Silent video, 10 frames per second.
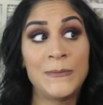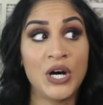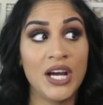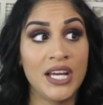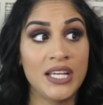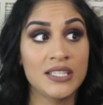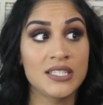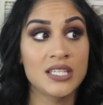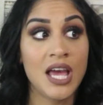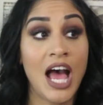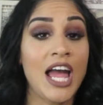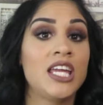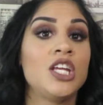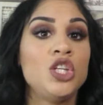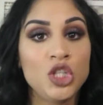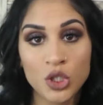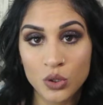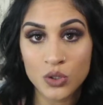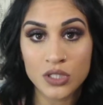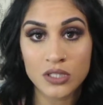but I can
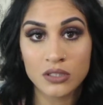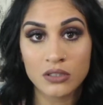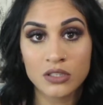use